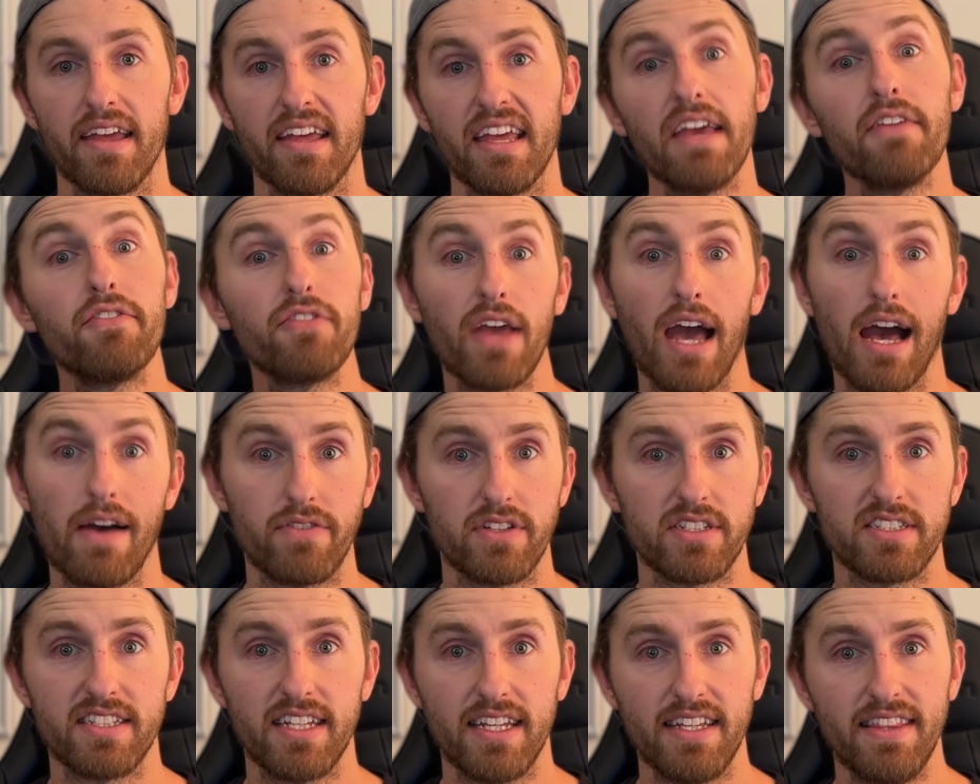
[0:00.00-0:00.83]
If you
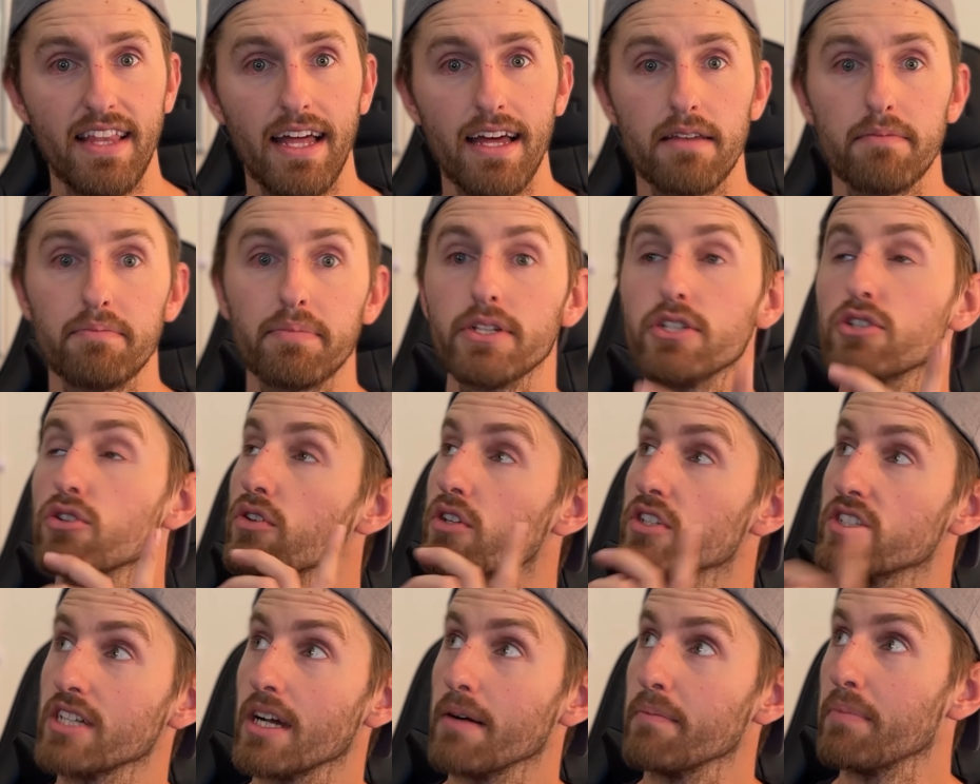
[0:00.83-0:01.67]
haven't seen that, be sure
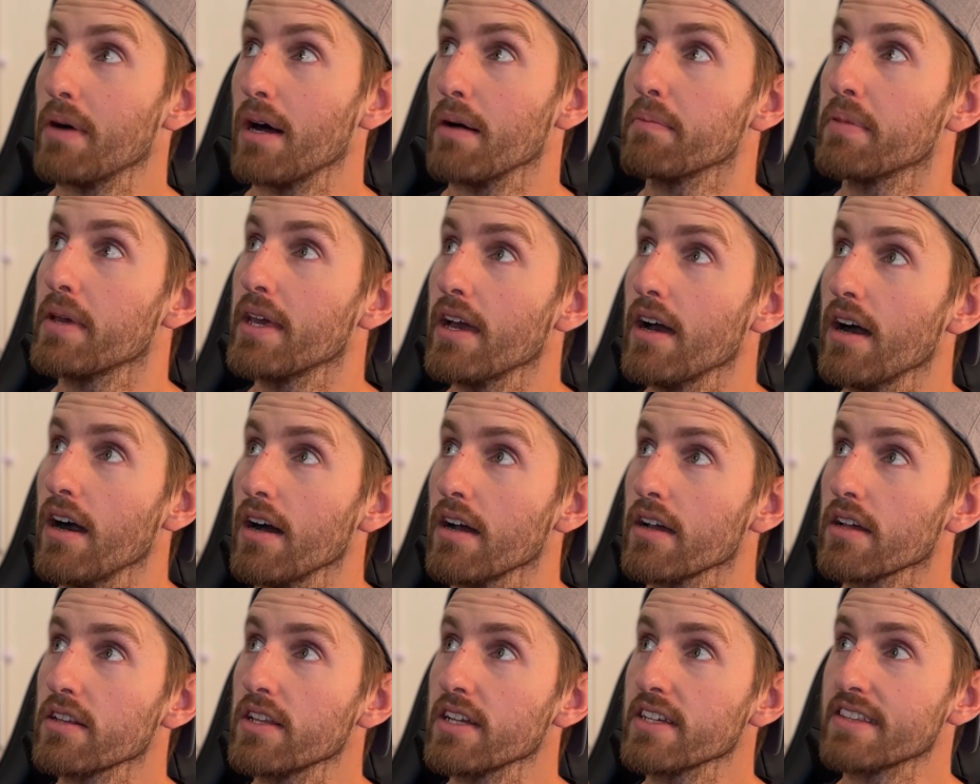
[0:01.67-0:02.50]
to jump up here,
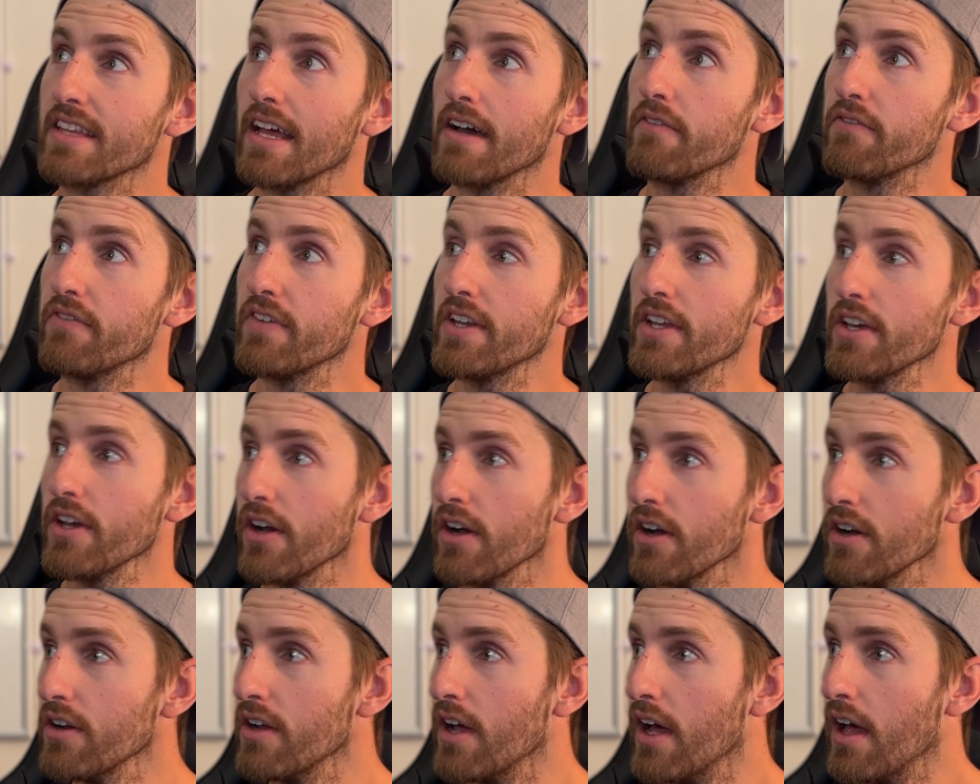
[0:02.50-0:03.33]
click that
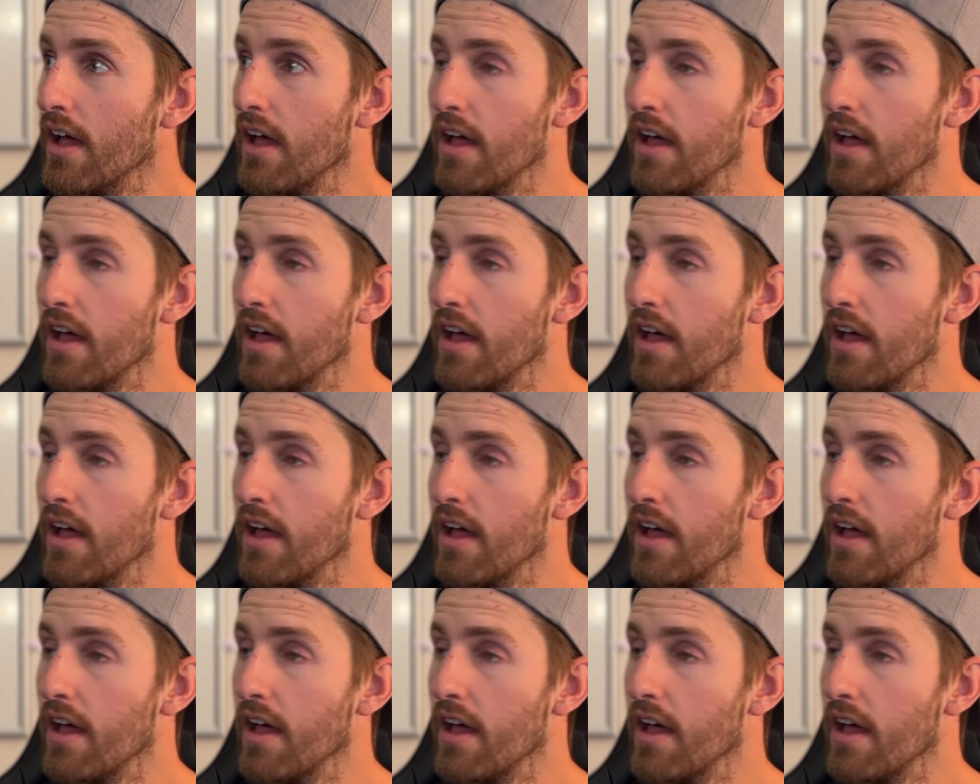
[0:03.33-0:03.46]
video.